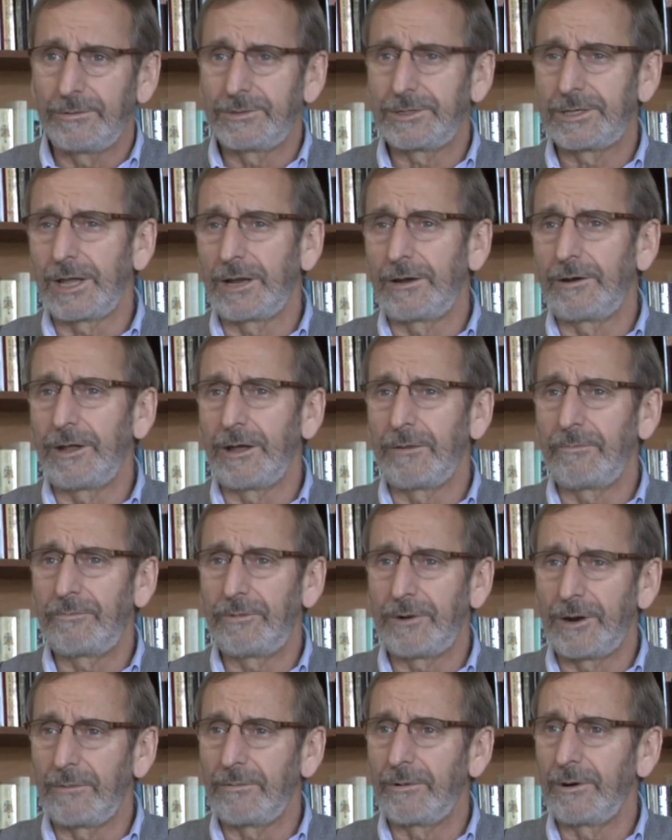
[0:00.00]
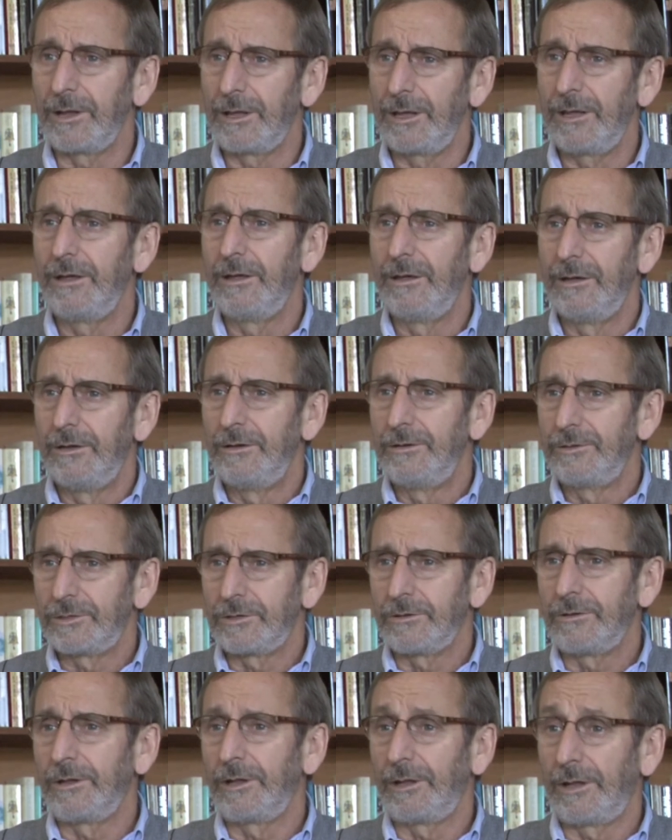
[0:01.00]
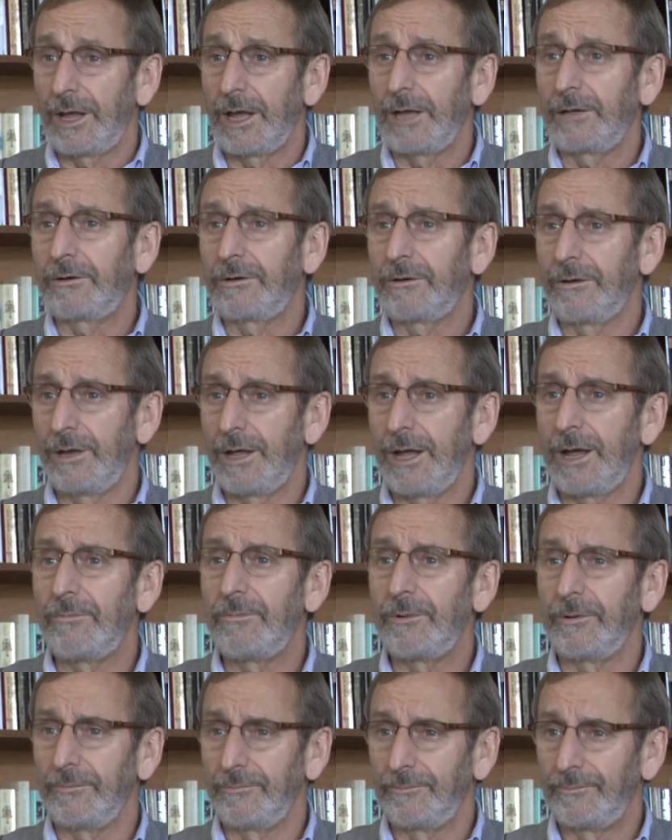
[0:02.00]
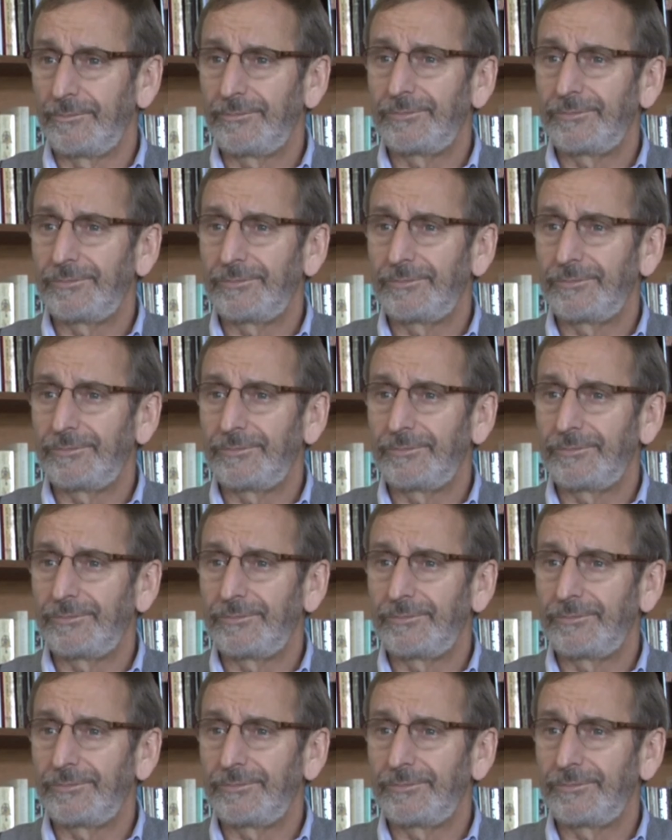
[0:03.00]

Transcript: set it up properly so that that could happen?